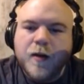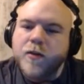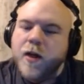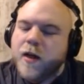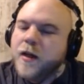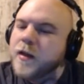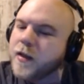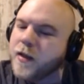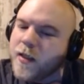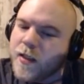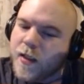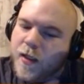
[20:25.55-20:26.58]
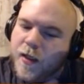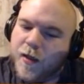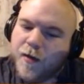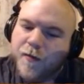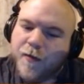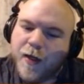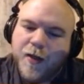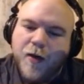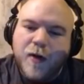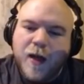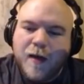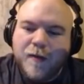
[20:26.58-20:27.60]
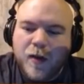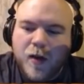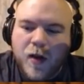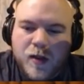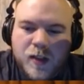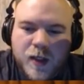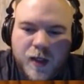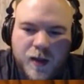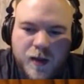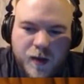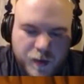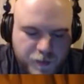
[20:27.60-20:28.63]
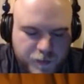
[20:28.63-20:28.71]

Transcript: Try to hit the DCE, and if I don't, I haven't lost anything.